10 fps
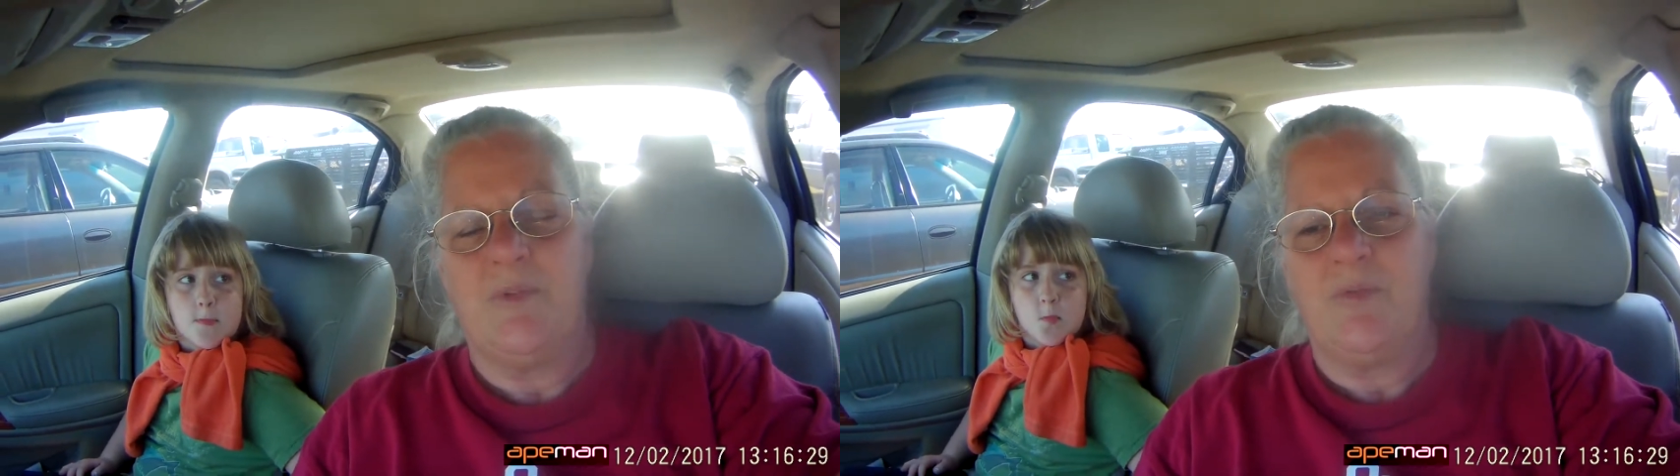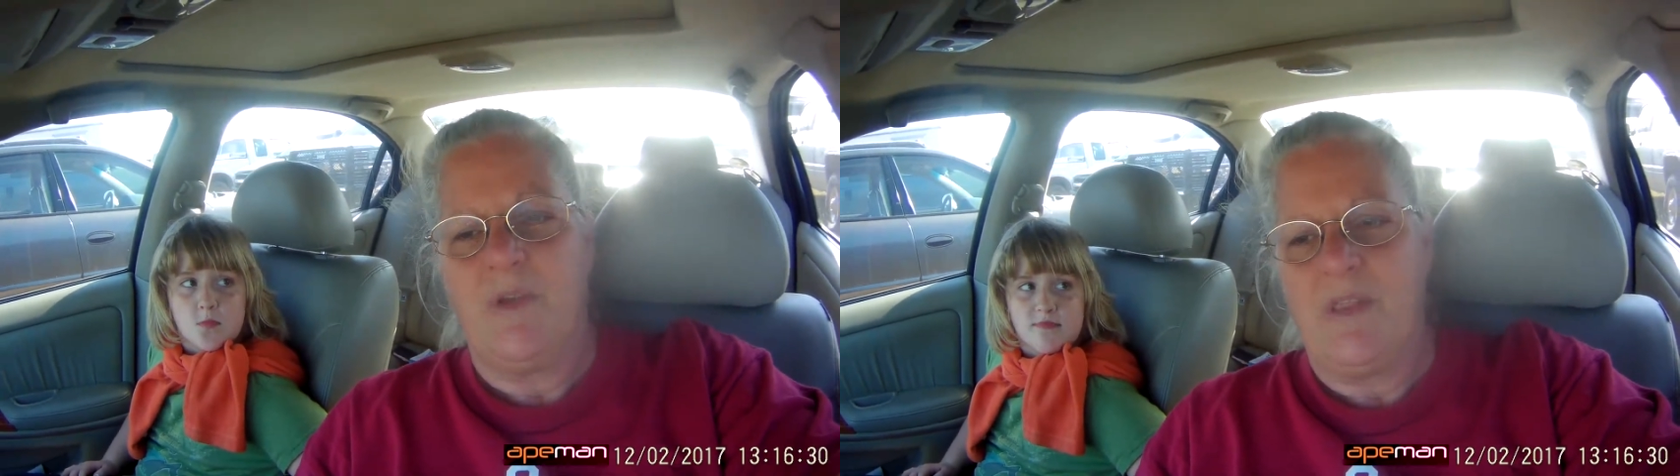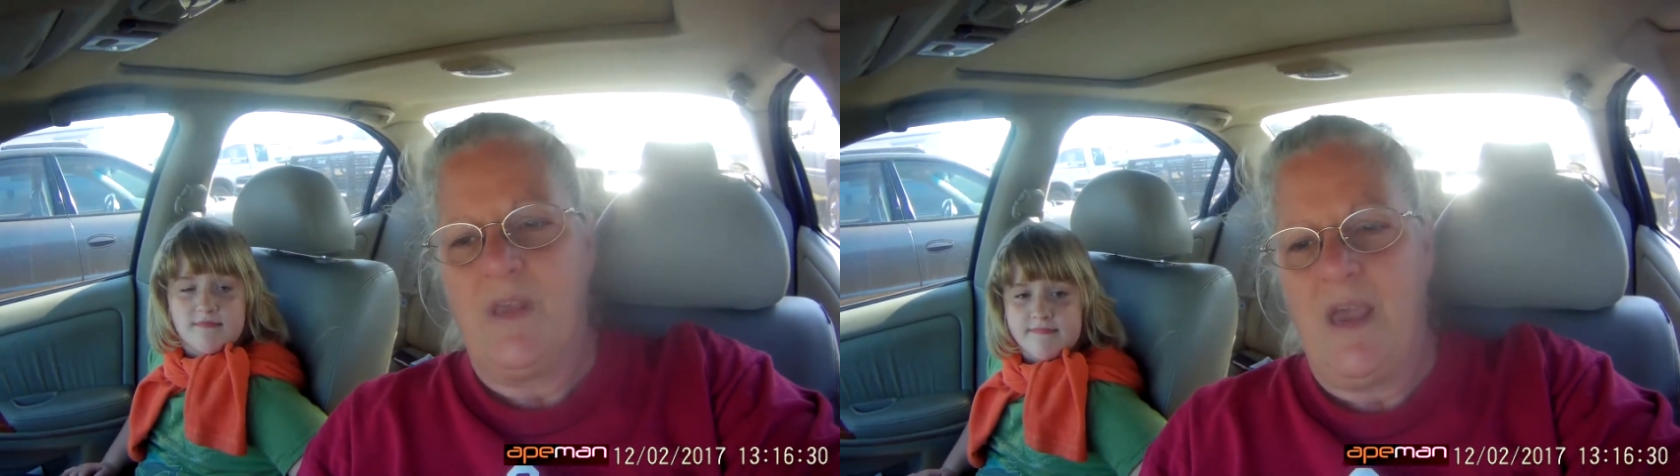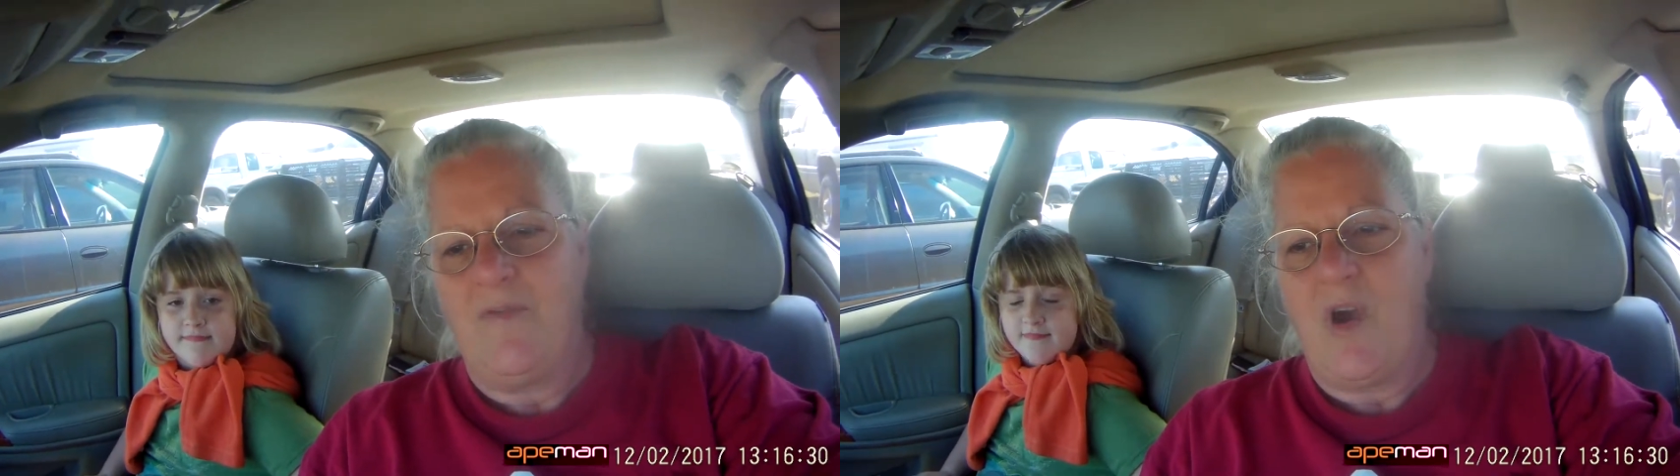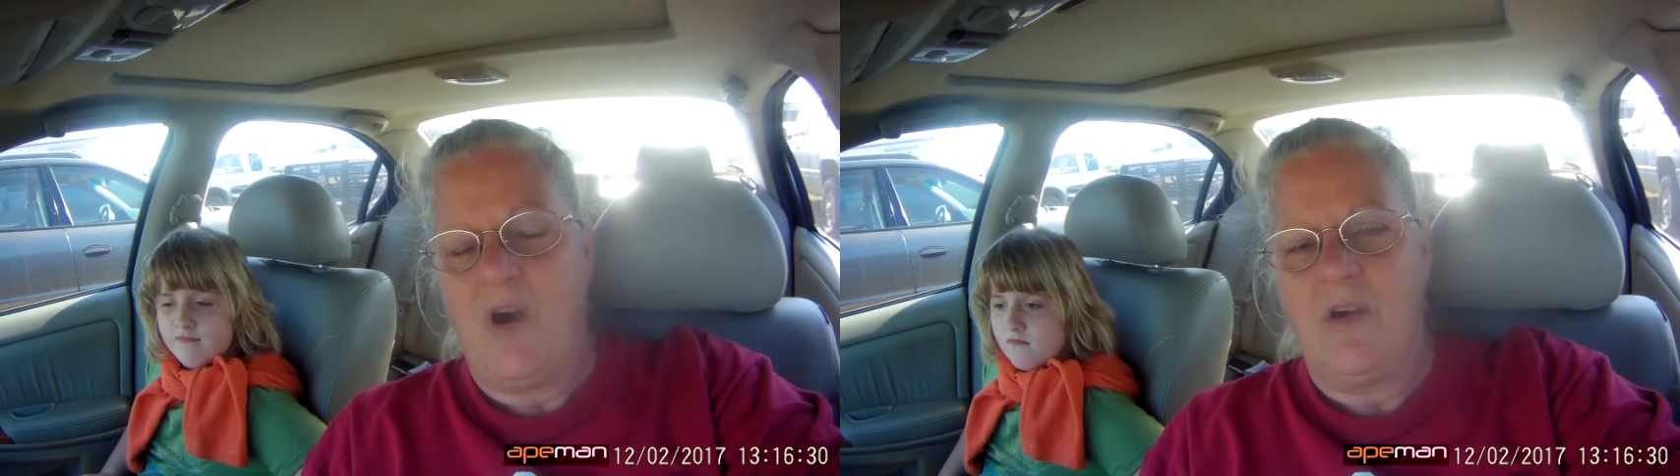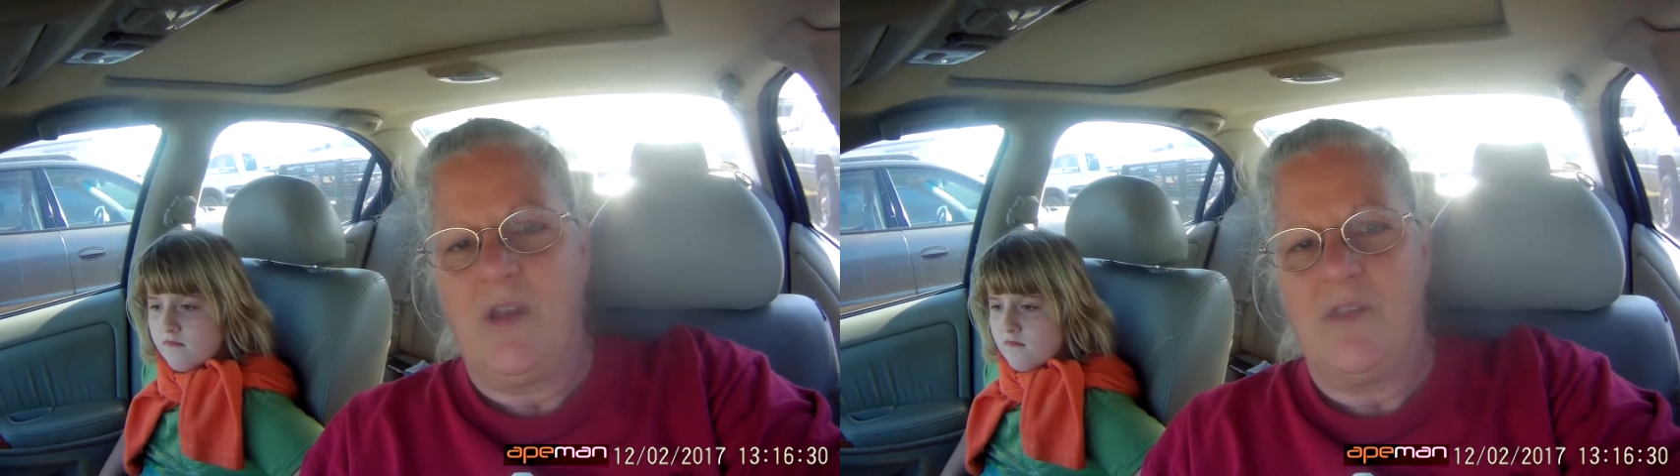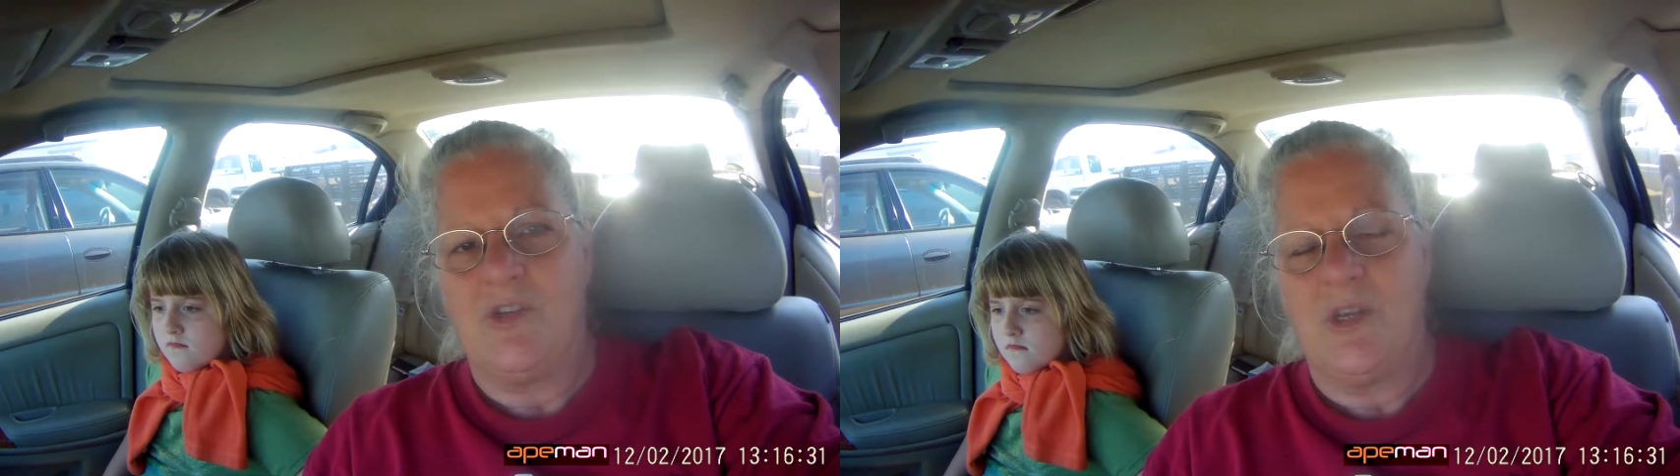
between the half a hog and the